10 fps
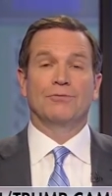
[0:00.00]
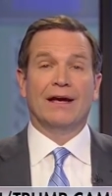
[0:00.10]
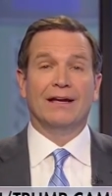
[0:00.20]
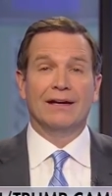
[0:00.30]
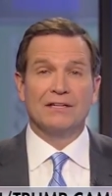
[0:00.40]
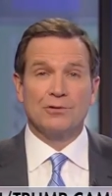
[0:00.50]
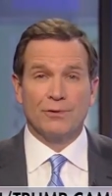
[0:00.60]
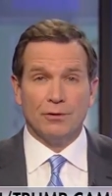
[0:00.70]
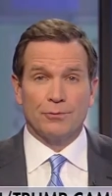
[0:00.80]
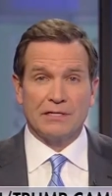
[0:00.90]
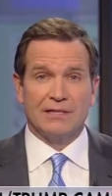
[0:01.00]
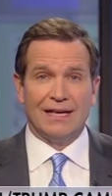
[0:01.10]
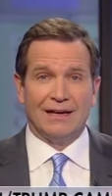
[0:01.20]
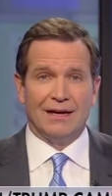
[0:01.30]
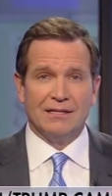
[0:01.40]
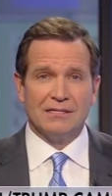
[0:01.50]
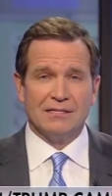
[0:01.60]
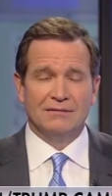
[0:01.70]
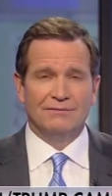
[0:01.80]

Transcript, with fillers: recognize the real reason they lost.